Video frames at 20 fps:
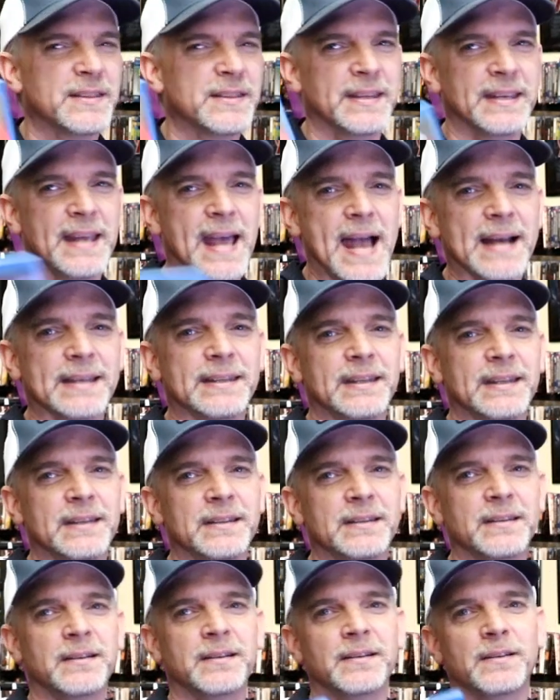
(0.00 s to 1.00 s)
The
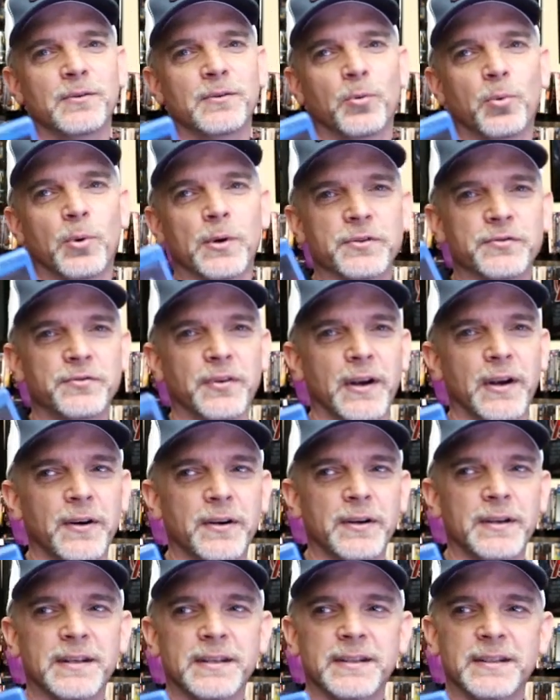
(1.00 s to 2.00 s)
acting was
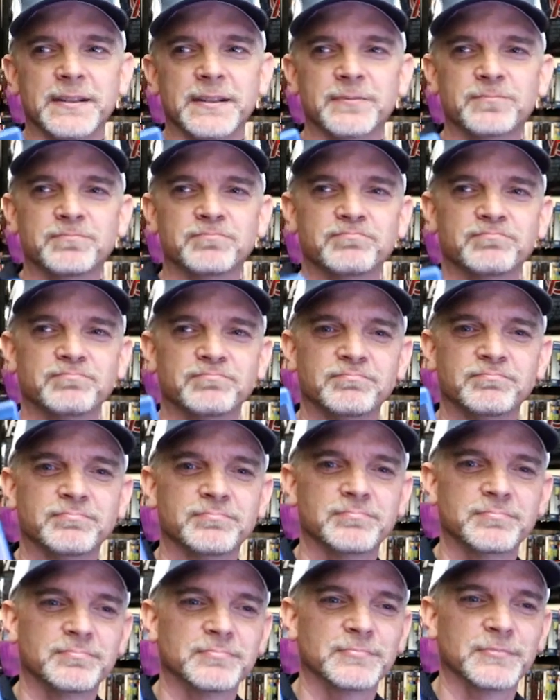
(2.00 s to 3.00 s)
very
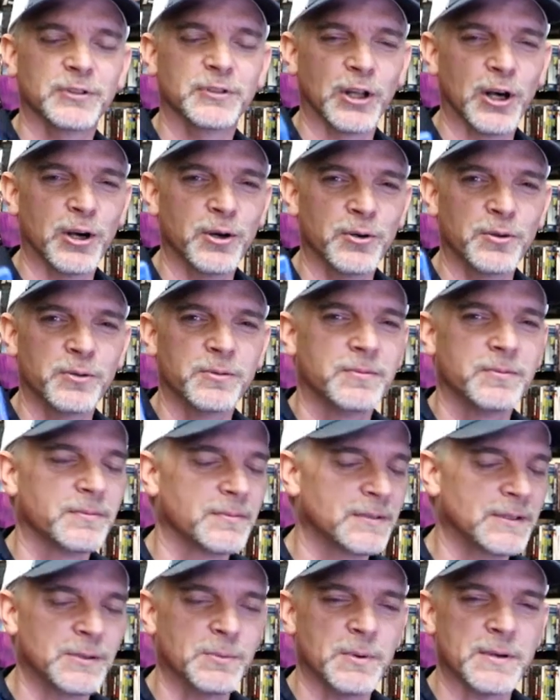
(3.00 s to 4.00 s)
low.
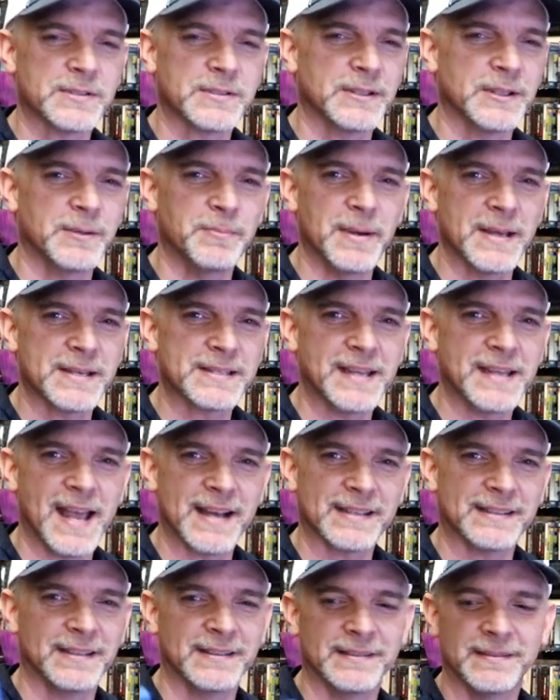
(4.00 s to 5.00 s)
It wasn't the best
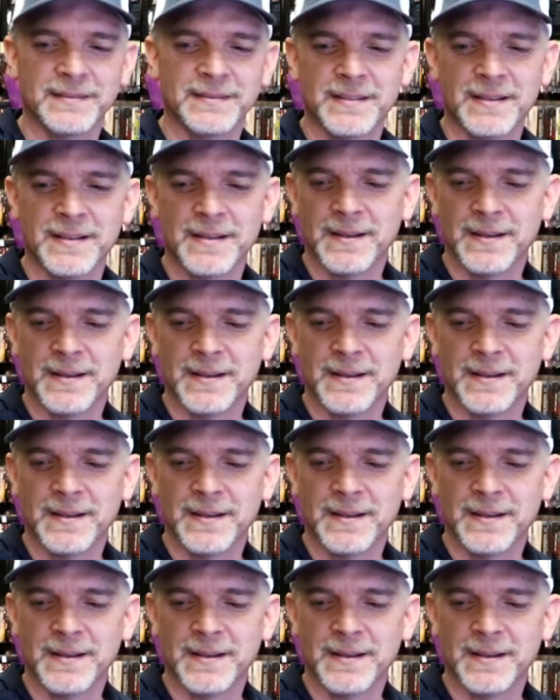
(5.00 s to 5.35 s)
acting.